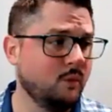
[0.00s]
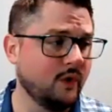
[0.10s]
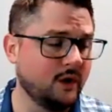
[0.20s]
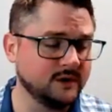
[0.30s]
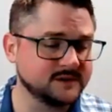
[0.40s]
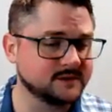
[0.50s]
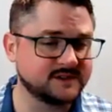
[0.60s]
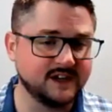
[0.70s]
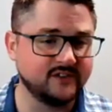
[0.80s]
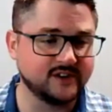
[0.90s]
we're also
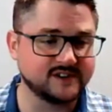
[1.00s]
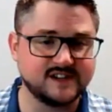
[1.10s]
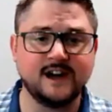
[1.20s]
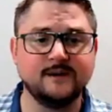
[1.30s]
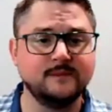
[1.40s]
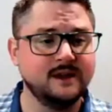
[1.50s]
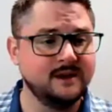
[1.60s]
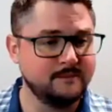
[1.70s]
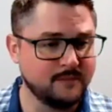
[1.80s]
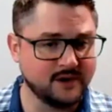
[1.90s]
saving us time,
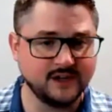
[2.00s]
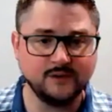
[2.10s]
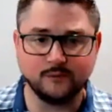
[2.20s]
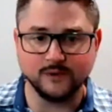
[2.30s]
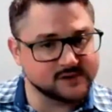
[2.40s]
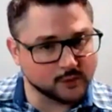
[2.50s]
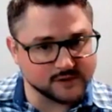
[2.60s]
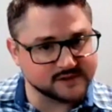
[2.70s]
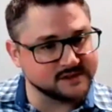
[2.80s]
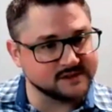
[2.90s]
money,
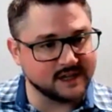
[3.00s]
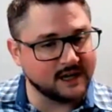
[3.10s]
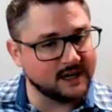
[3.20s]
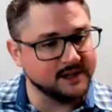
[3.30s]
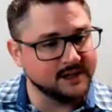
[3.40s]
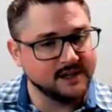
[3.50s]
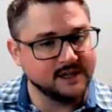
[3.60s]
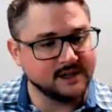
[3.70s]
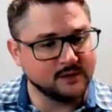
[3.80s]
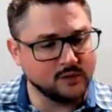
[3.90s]
resources on
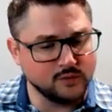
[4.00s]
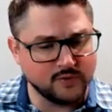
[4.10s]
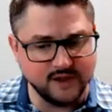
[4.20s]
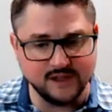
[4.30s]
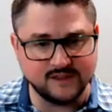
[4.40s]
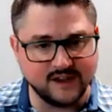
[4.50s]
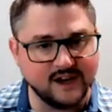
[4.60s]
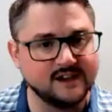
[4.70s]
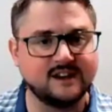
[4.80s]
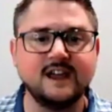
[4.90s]
the
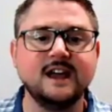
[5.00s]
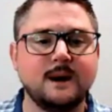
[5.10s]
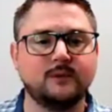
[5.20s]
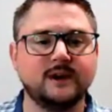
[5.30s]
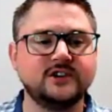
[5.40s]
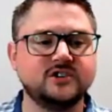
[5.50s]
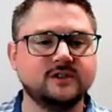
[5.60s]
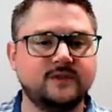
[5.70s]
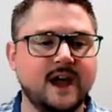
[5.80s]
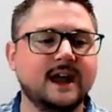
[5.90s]
day-to-day operation
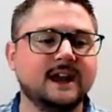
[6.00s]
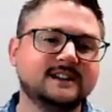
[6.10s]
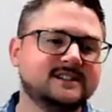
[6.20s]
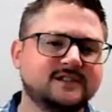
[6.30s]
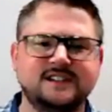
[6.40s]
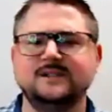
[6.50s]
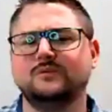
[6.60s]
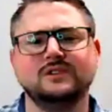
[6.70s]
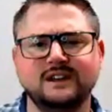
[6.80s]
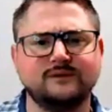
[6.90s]
of that, and gets our team
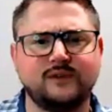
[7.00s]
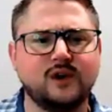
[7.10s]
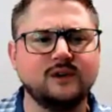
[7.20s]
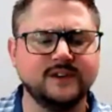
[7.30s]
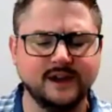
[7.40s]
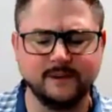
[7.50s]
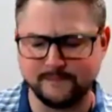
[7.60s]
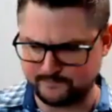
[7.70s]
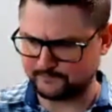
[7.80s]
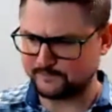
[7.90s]
really involved in
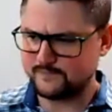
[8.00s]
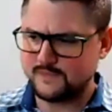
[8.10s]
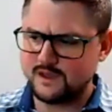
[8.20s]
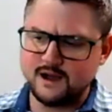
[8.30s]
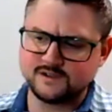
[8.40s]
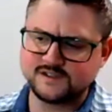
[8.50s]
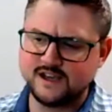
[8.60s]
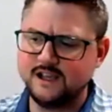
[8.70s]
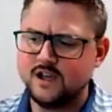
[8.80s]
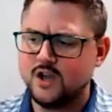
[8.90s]
it. I'll
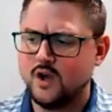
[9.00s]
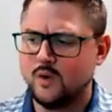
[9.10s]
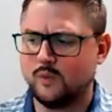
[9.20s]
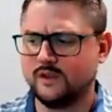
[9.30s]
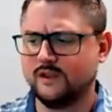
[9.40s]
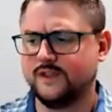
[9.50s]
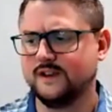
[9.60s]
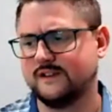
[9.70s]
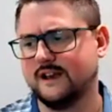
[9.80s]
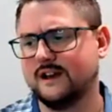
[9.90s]
say one of the
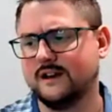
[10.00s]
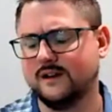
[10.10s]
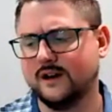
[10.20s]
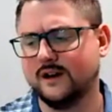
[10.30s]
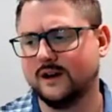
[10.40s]
things that